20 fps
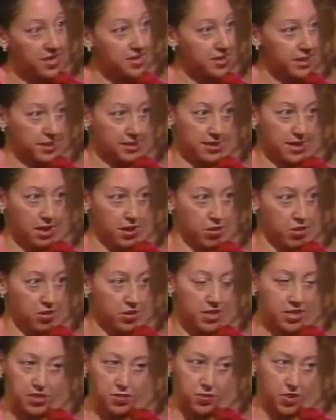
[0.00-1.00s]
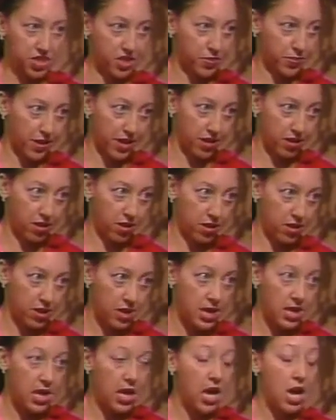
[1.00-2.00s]
the six hours, is much better.
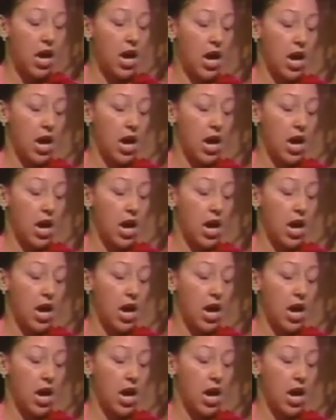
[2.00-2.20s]
Yeah.